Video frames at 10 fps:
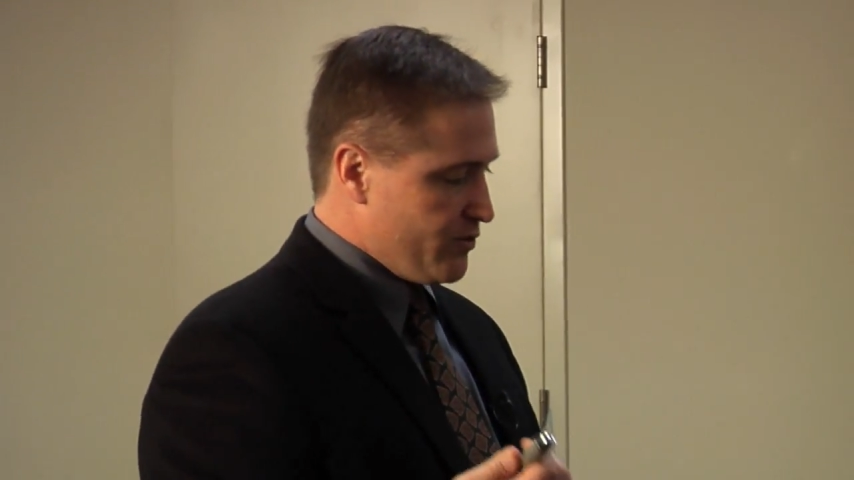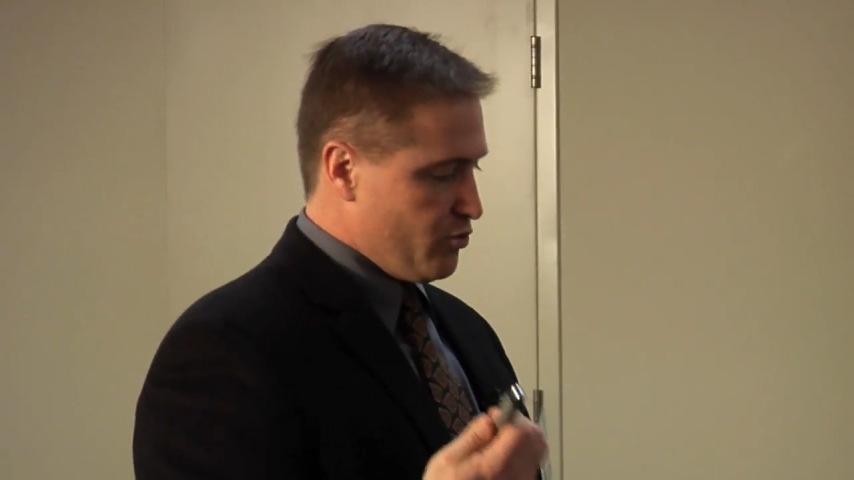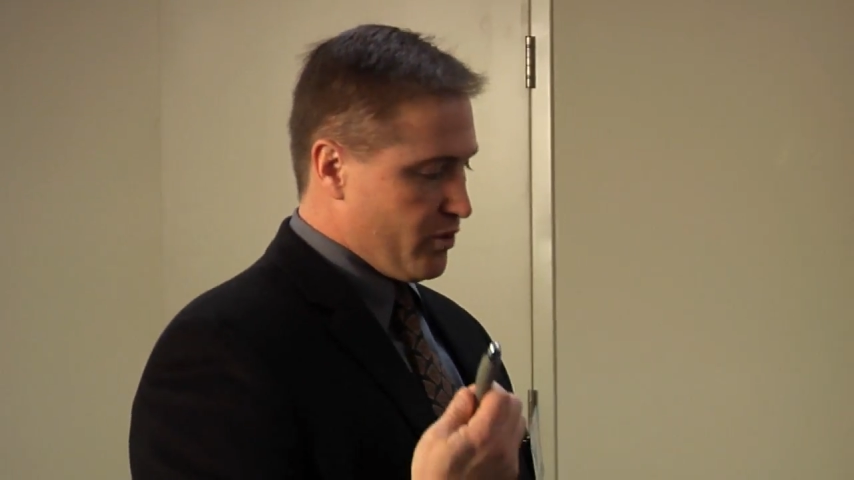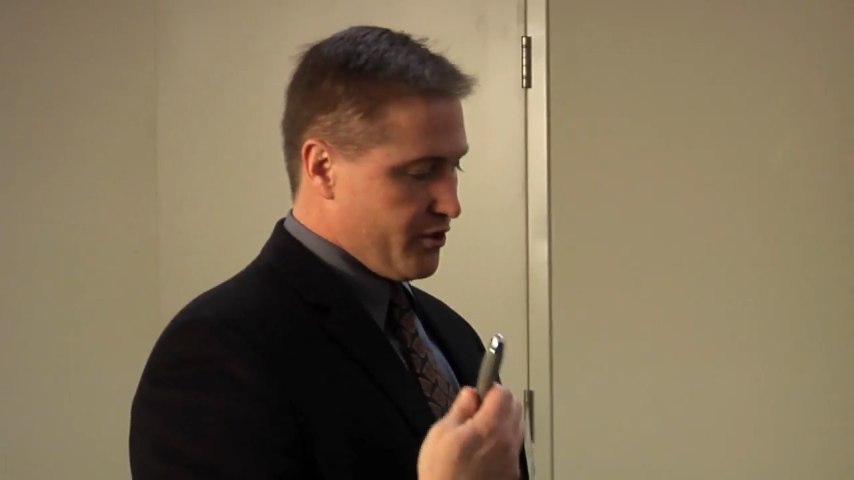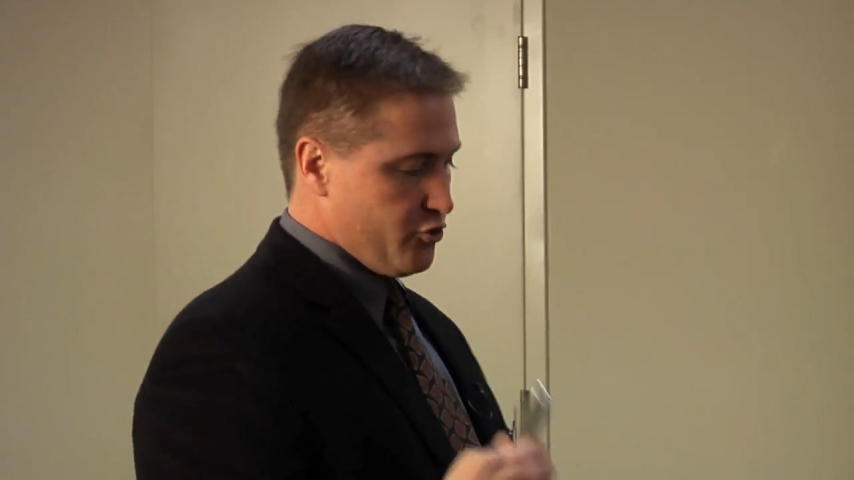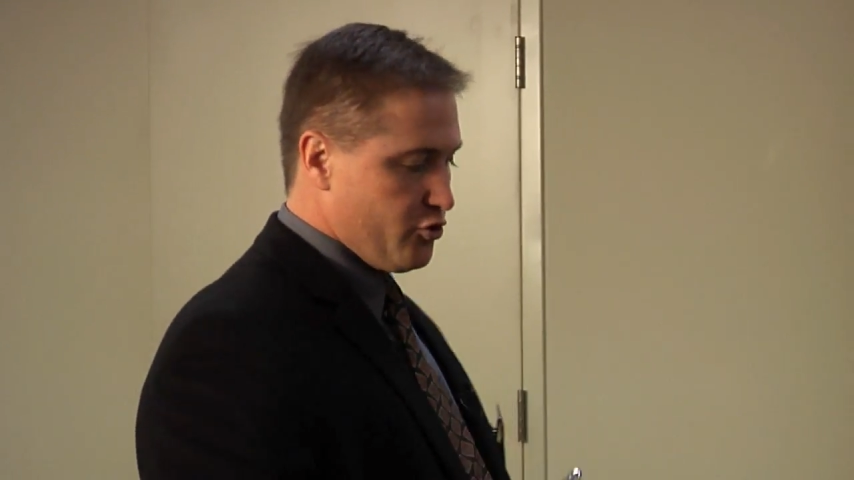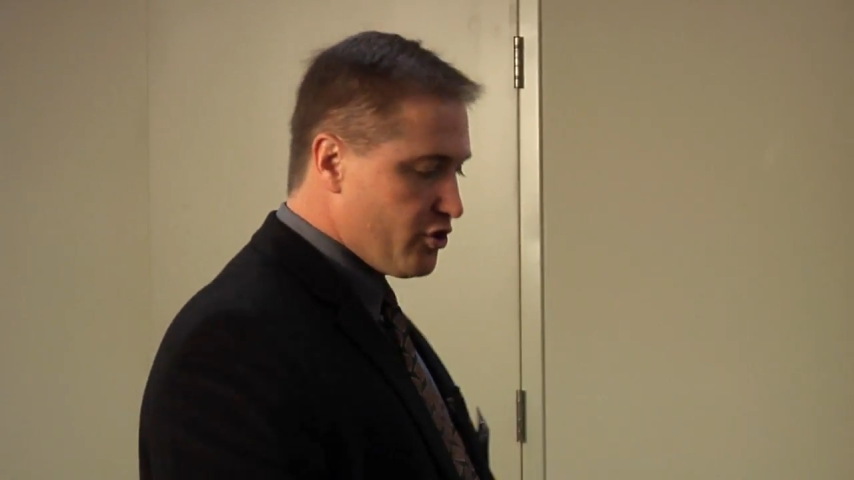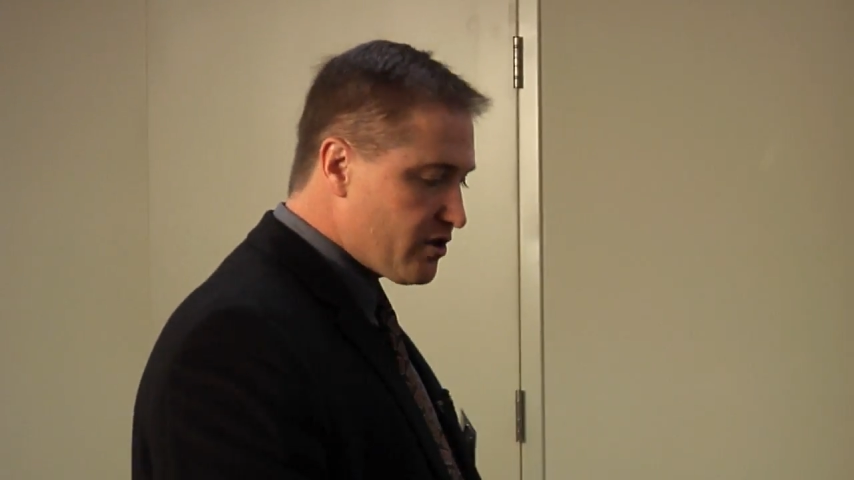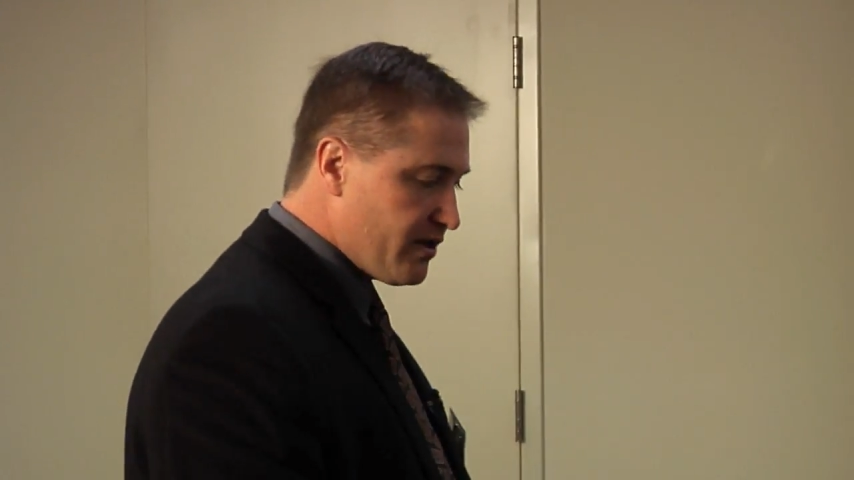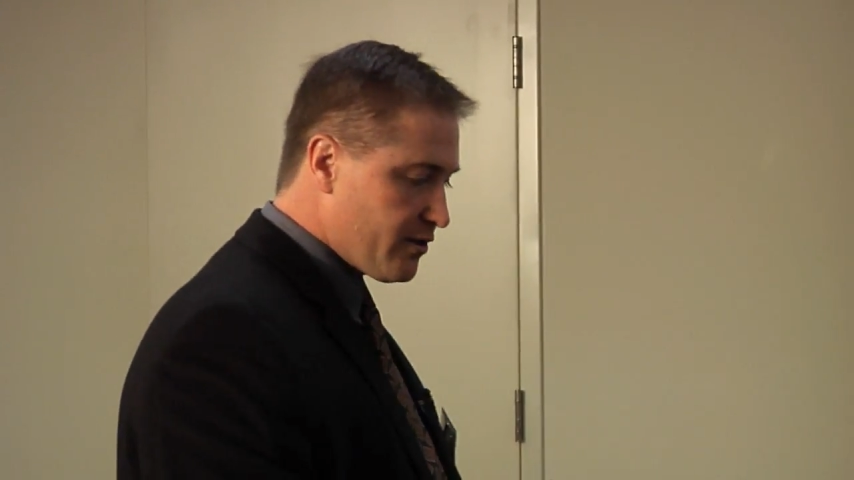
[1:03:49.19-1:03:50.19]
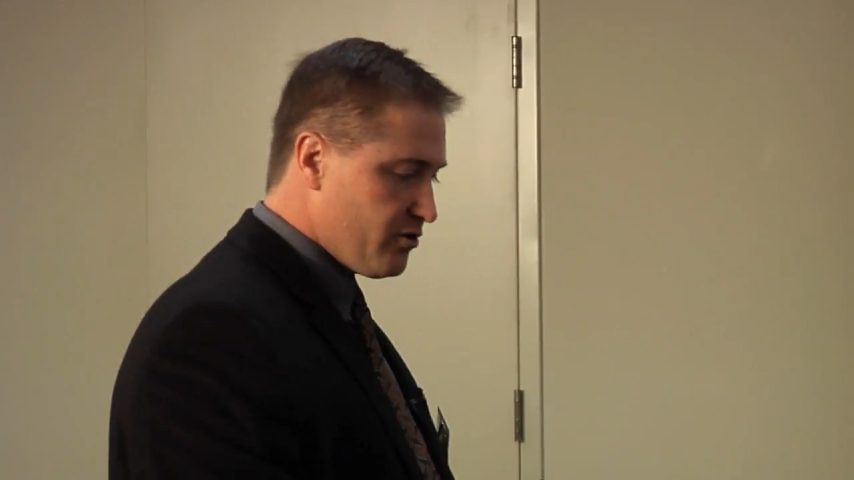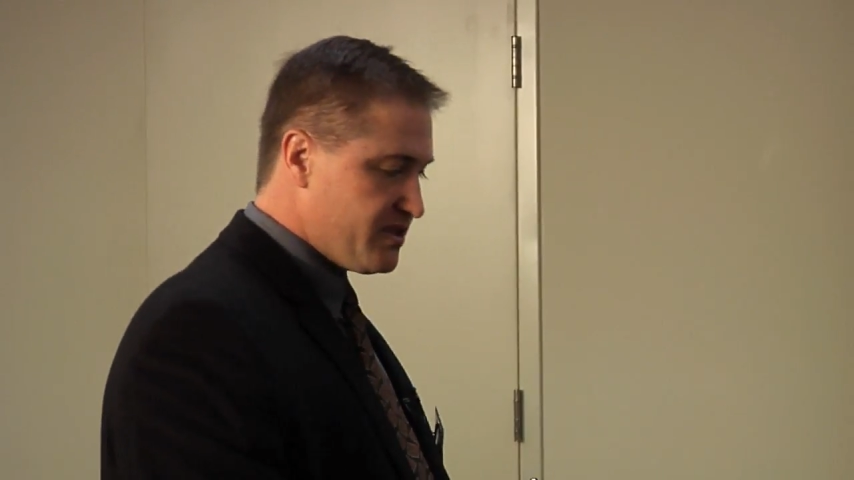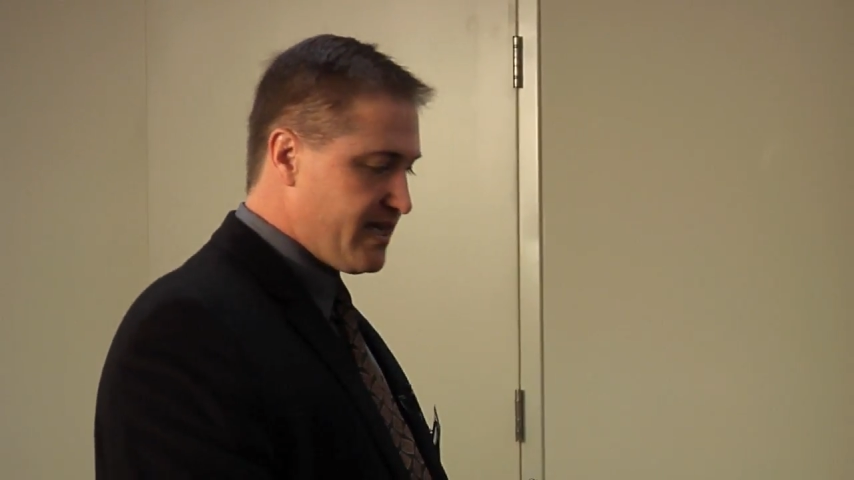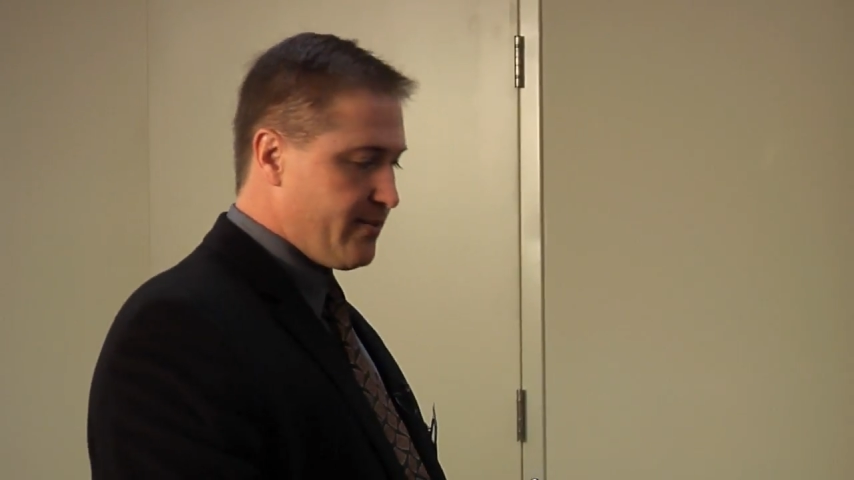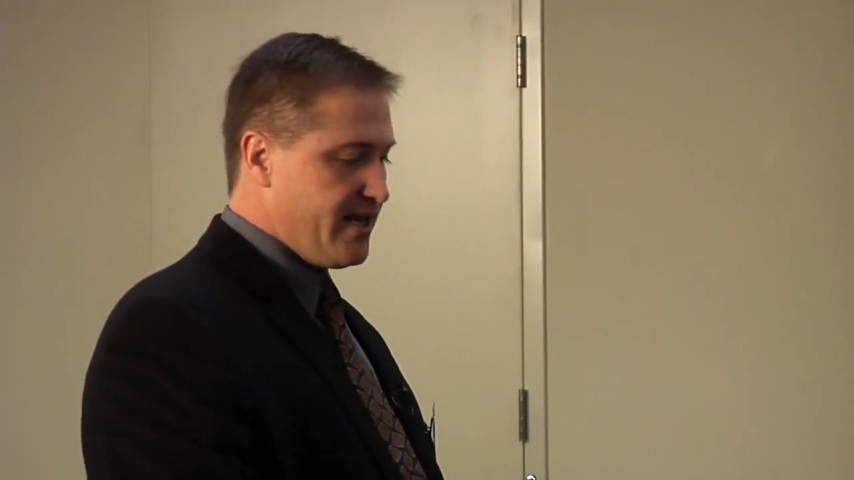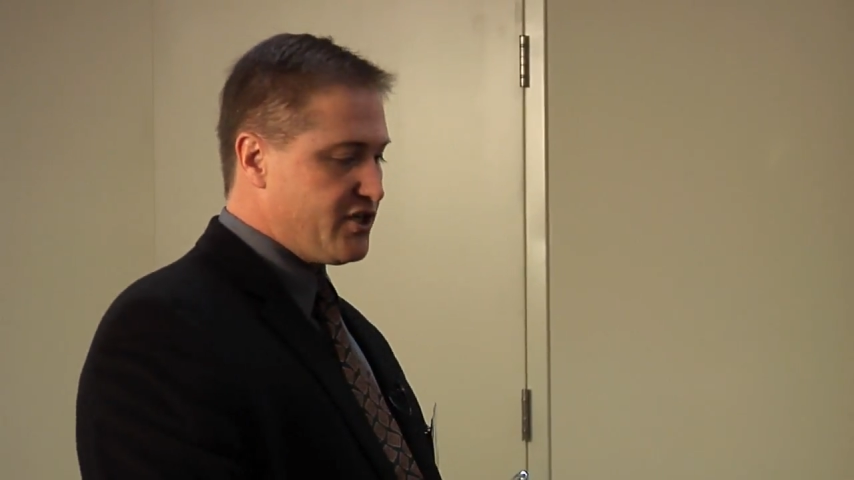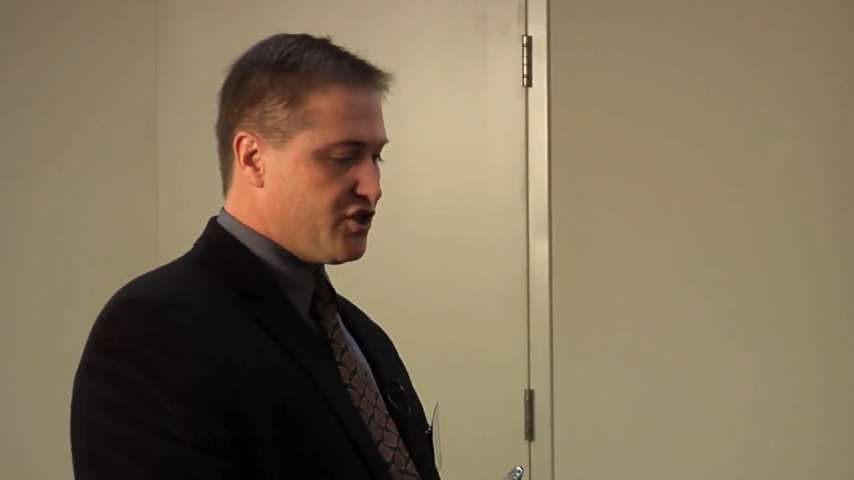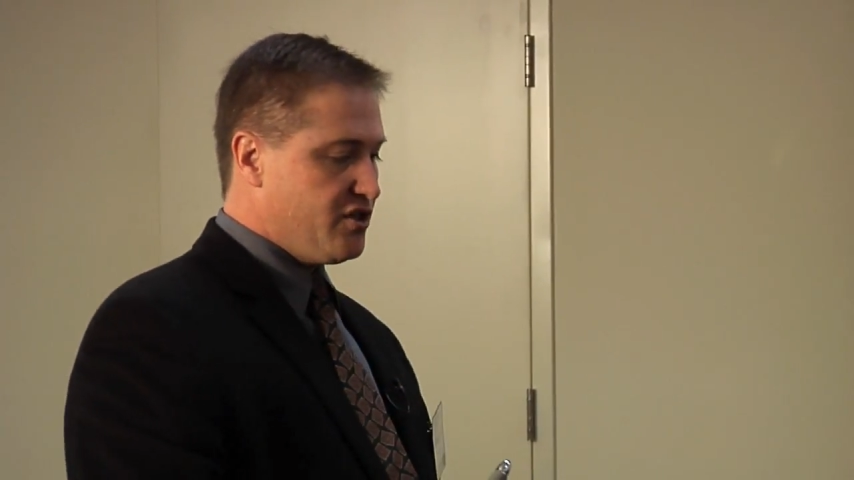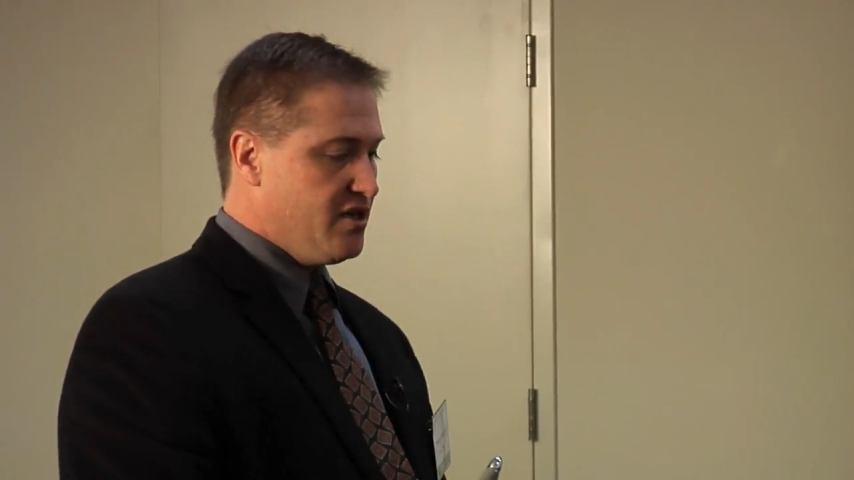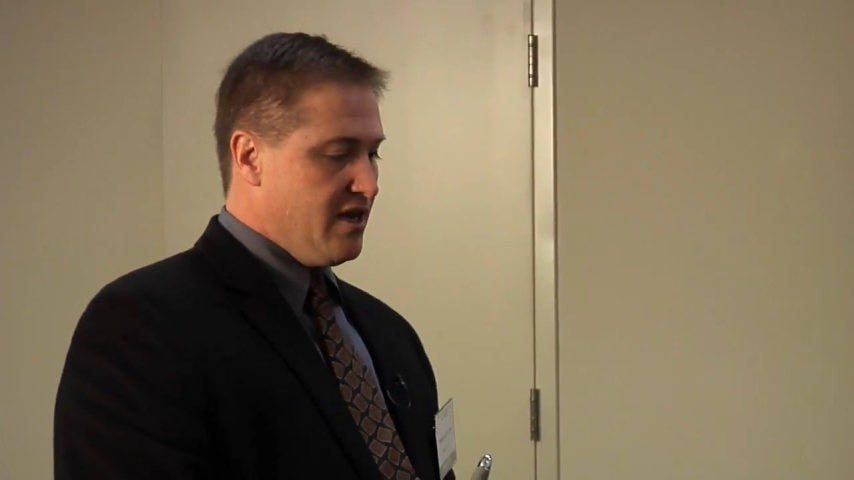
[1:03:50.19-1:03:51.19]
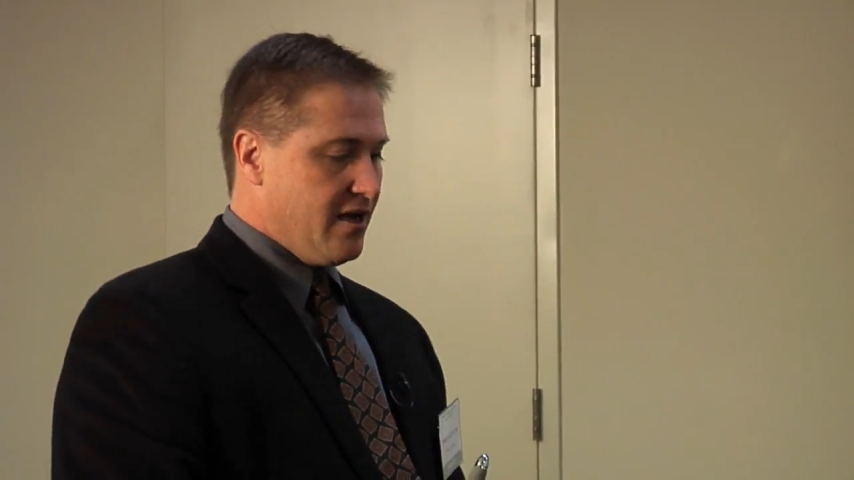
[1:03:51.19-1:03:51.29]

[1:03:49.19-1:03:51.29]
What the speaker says: You want to do a good clinical examination.